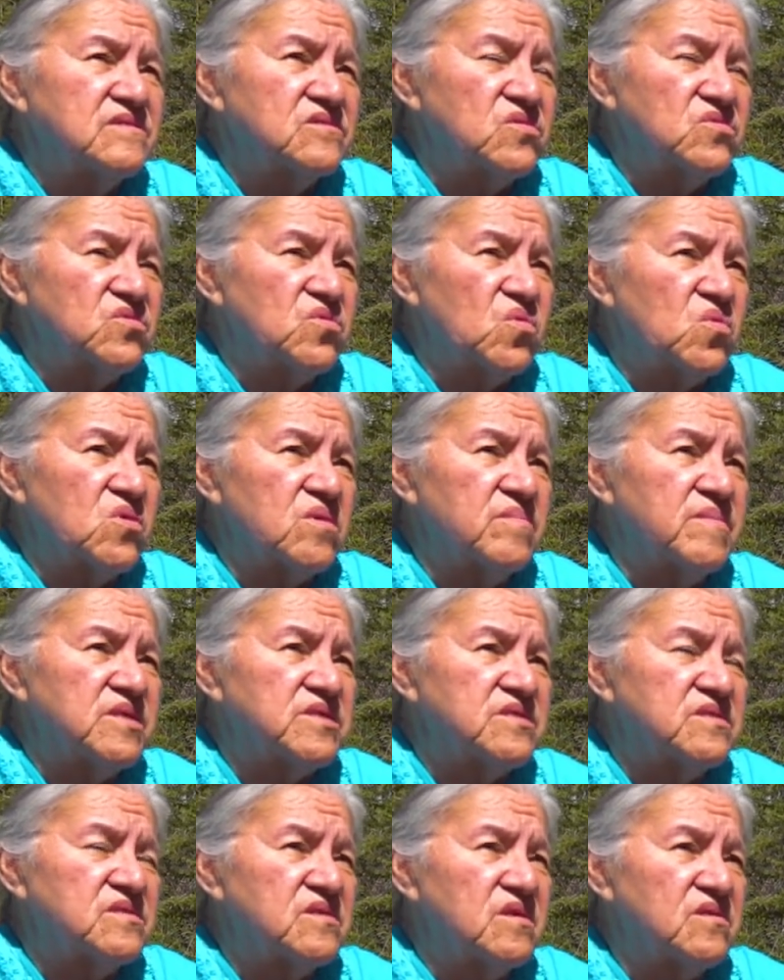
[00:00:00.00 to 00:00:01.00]

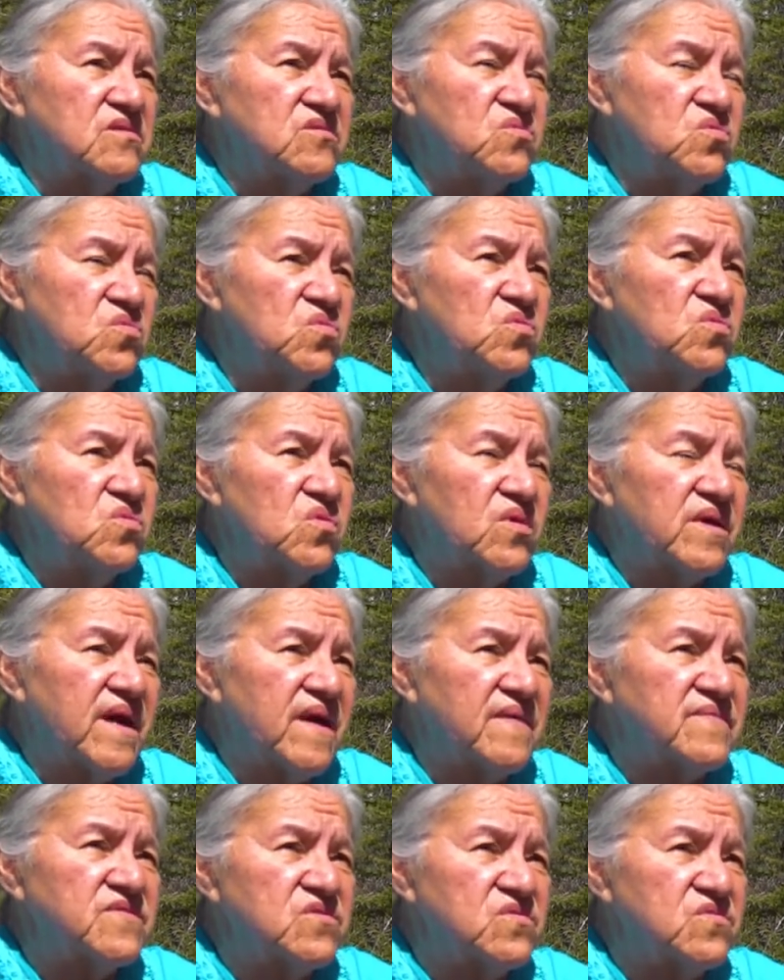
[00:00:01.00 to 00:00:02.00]
Nokomis, you look
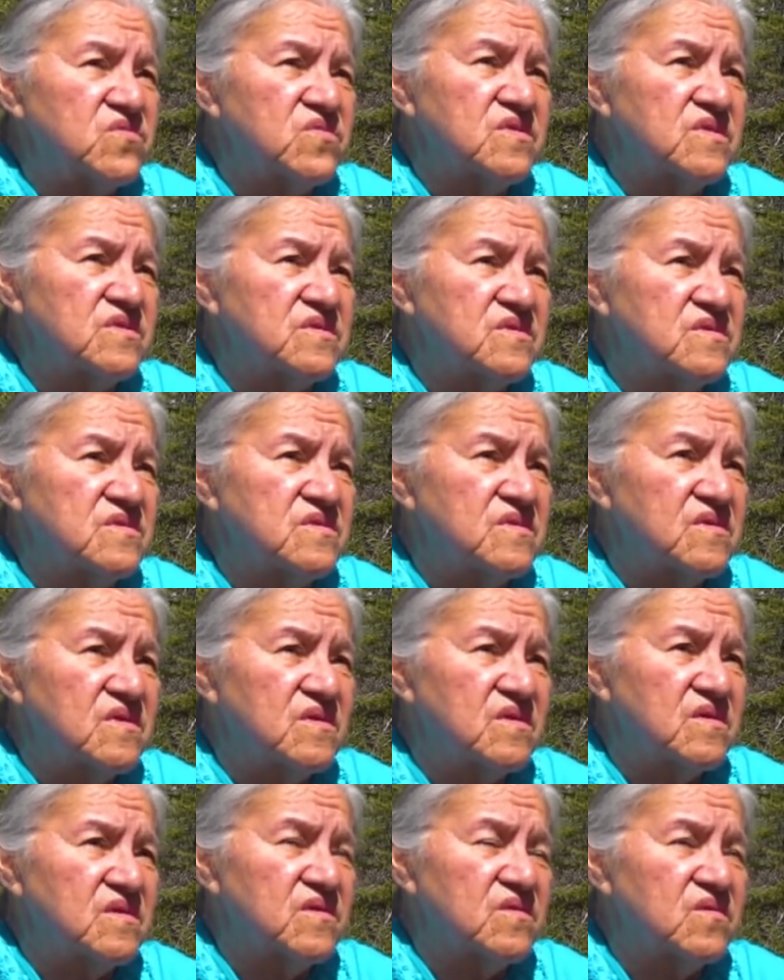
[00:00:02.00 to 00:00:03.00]
after this
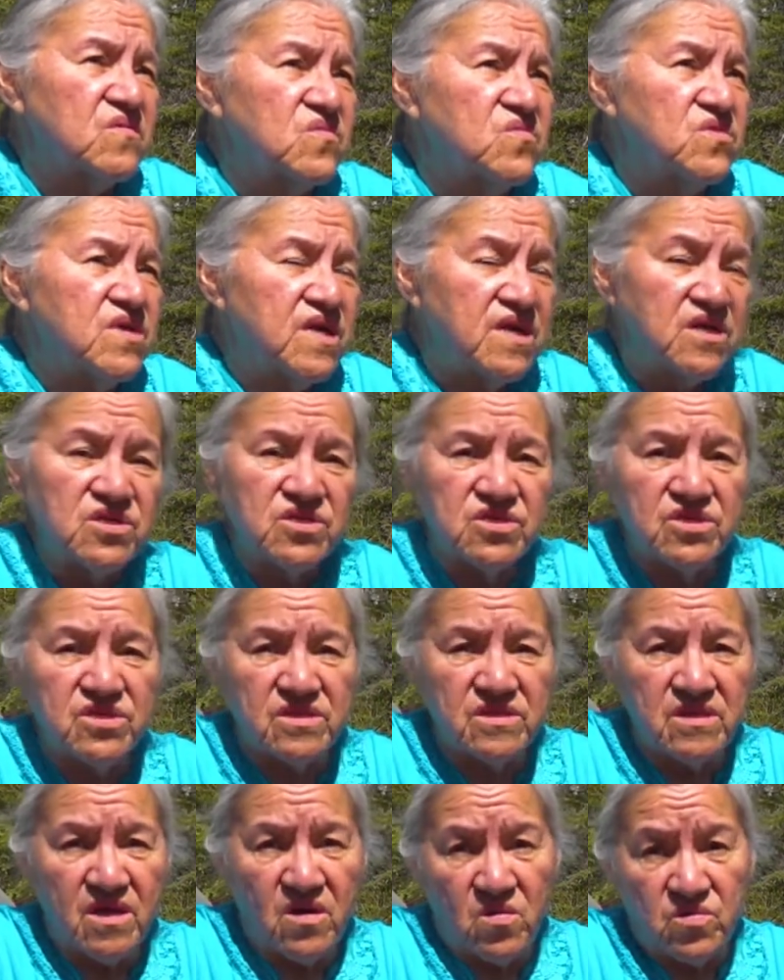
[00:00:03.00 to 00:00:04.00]

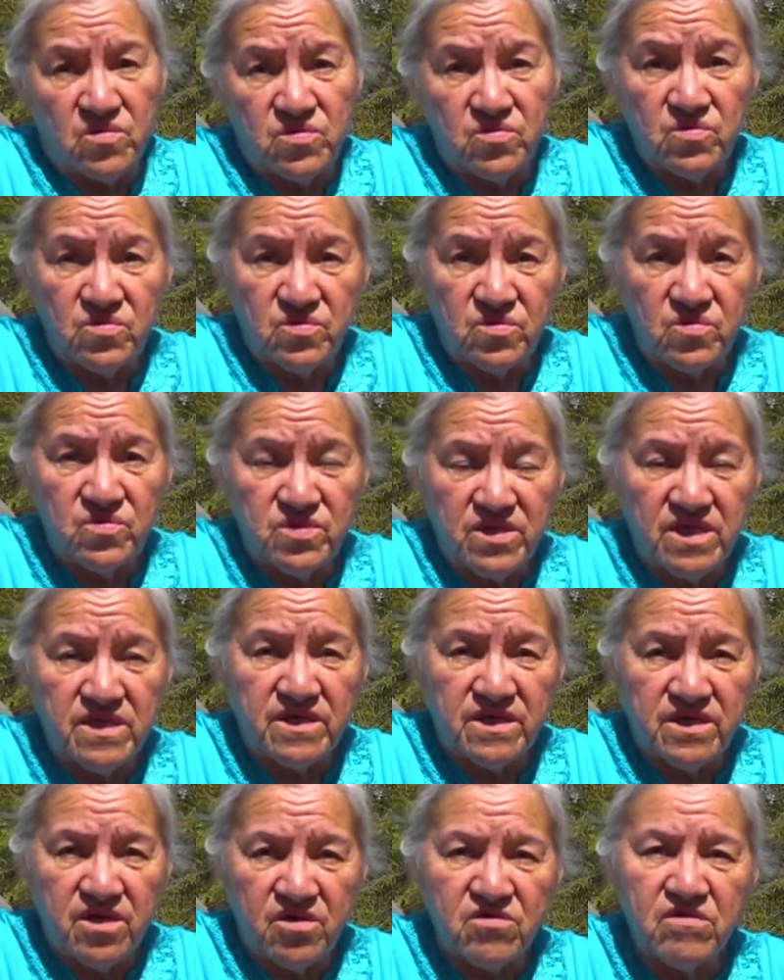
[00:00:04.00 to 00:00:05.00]
creation now, you
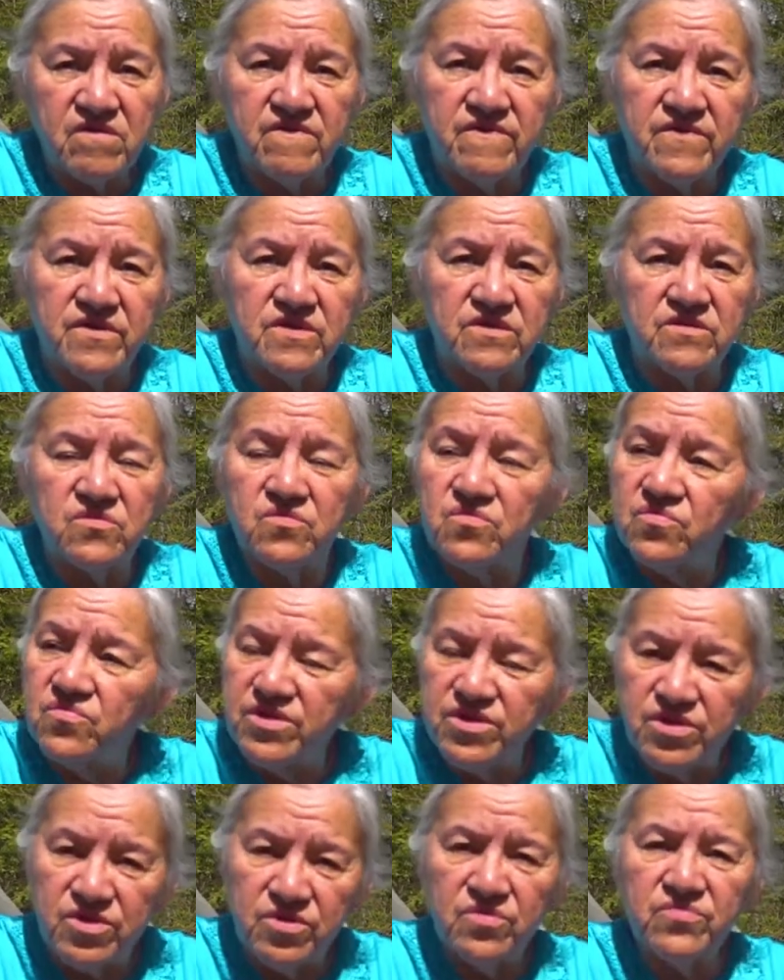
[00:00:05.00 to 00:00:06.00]
take care of it, you
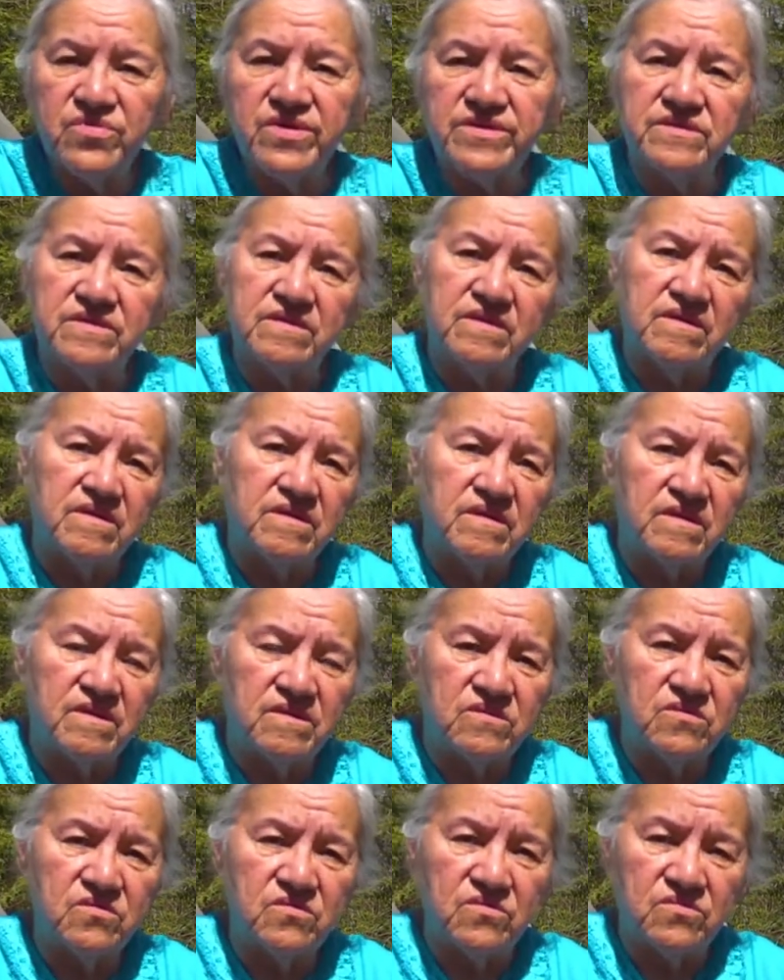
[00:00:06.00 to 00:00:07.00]
renew it,
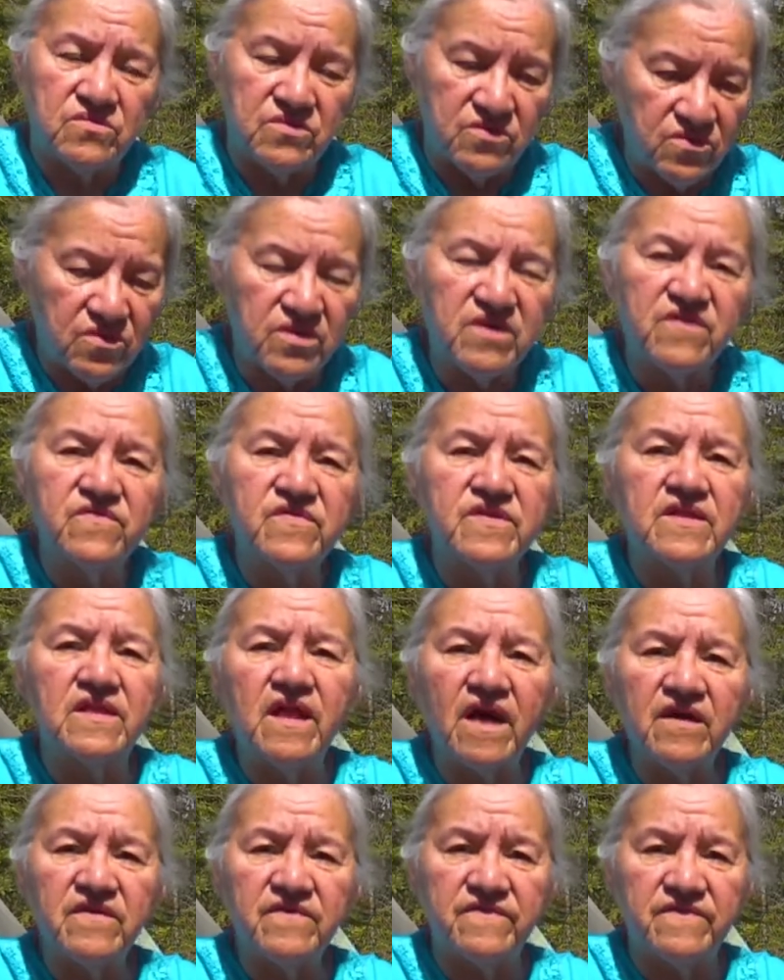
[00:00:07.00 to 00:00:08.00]
you give it
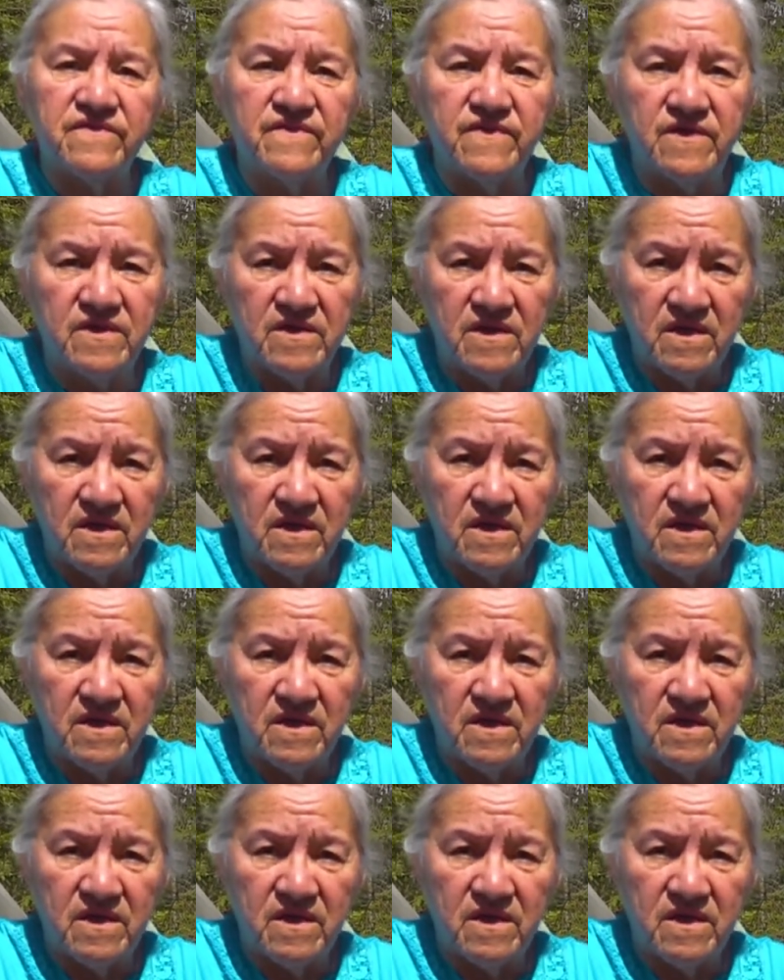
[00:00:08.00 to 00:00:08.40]
life.